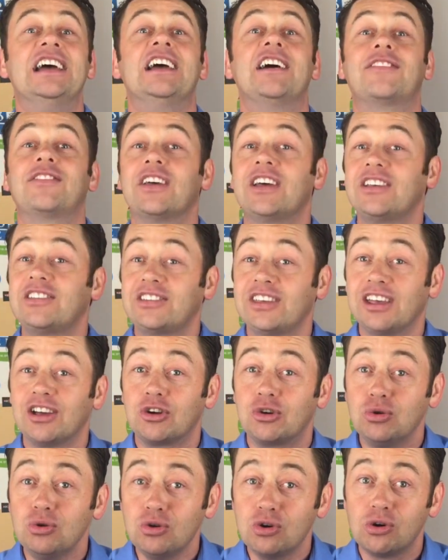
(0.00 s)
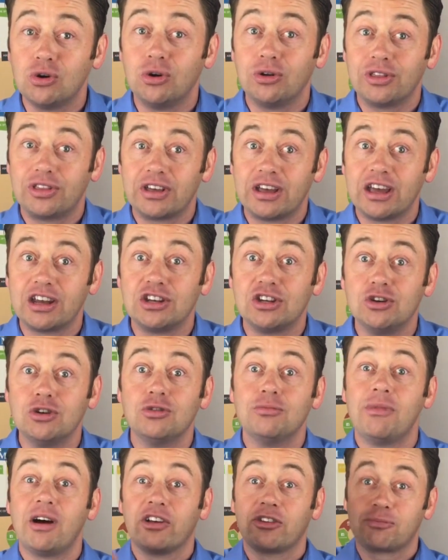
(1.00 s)
If they say Google, then
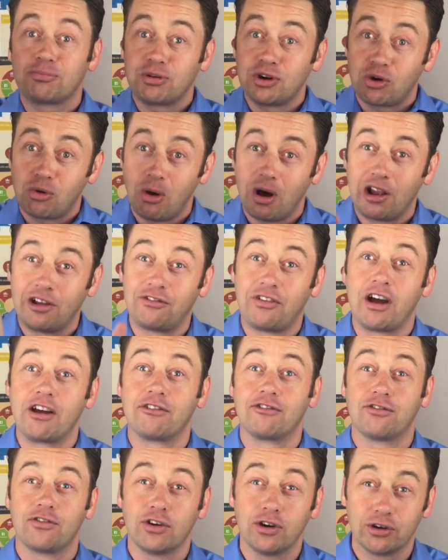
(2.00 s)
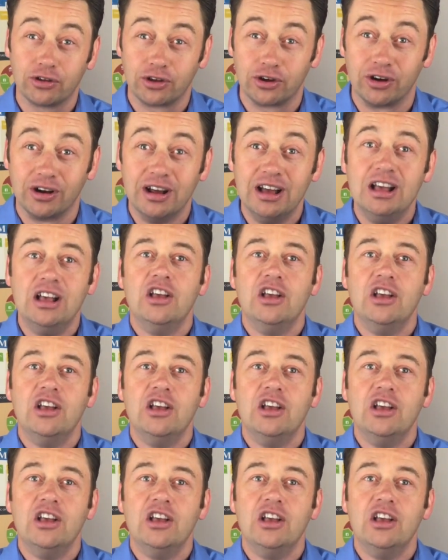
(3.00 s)
you must pre-qualify further.